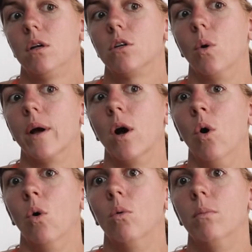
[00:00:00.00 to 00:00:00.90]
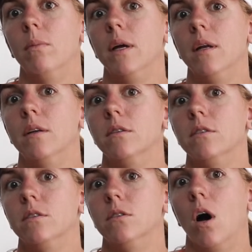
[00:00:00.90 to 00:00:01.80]
going home and
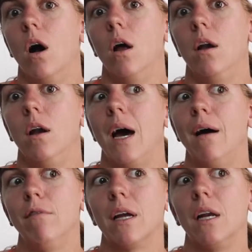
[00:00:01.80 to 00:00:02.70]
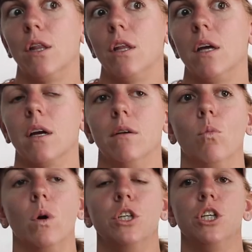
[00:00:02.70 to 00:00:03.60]
not having anything
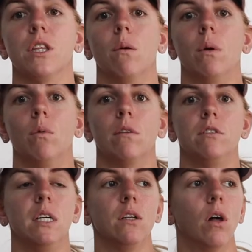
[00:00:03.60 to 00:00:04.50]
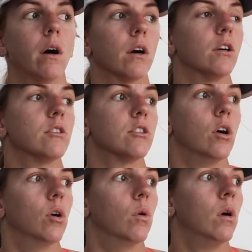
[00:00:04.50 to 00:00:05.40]
and wishing that we would have stayed longer.
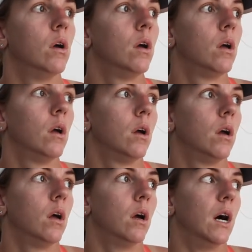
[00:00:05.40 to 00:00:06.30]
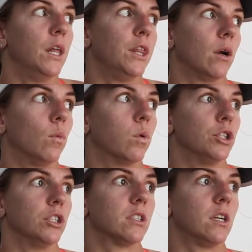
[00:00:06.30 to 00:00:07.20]
So I think we're
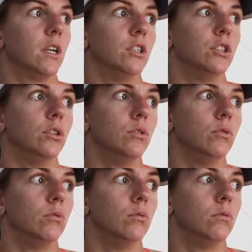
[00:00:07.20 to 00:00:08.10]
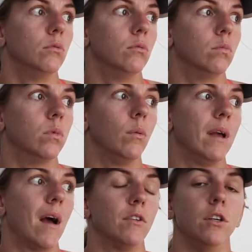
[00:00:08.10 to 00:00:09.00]
just gonna do what we
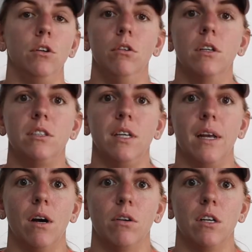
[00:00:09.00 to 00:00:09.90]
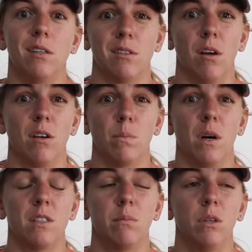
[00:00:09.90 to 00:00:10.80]
have to do to stay down here as long as
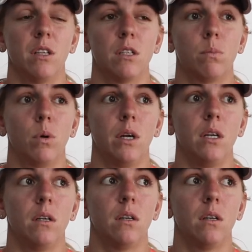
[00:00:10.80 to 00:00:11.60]
possible at this point.